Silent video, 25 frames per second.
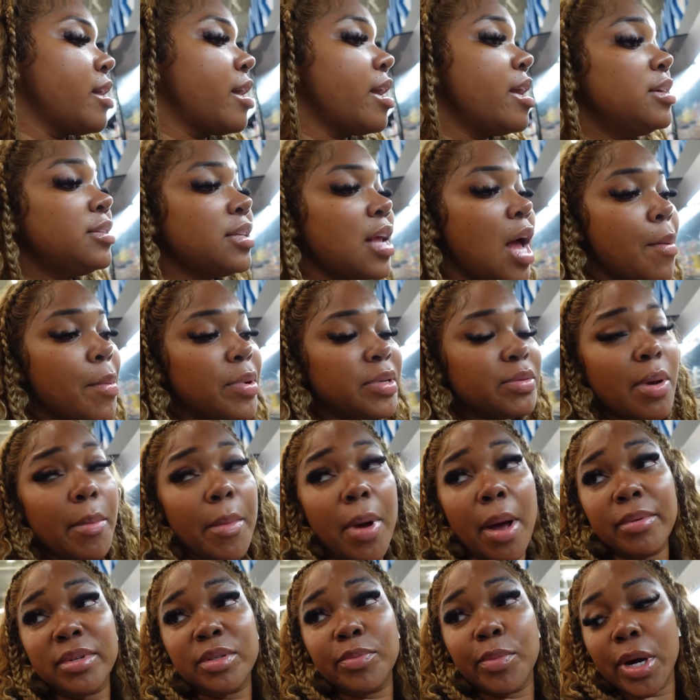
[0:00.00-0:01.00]
It's almost my
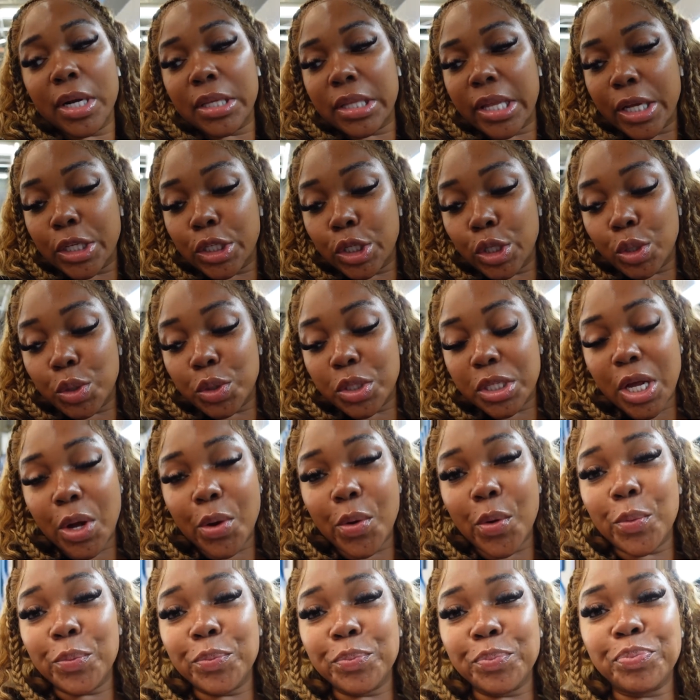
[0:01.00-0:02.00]
mom's birthday too,
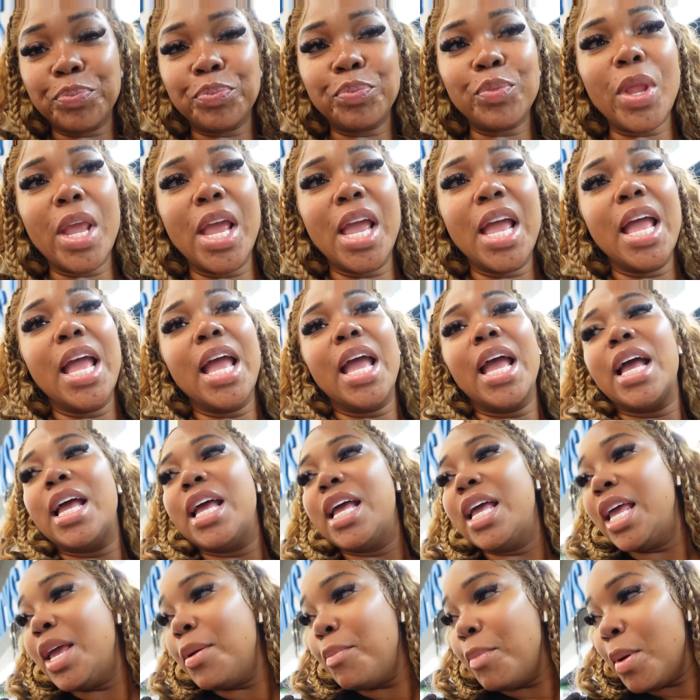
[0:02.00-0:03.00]
so
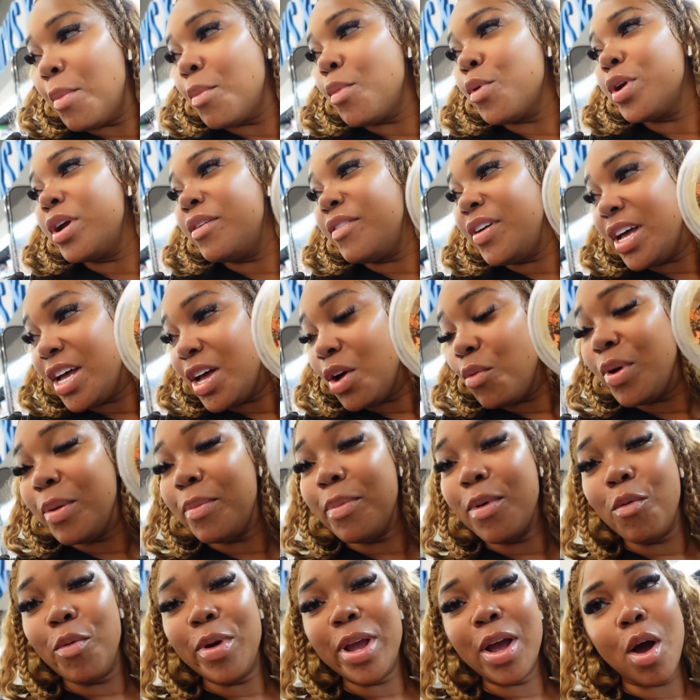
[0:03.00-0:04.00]
in memory of her, we
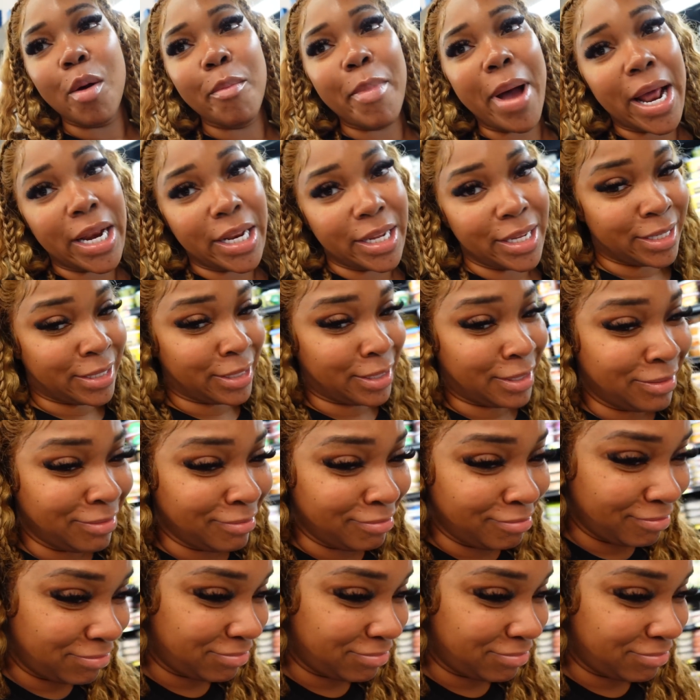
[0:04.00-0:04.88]
gonna buy this.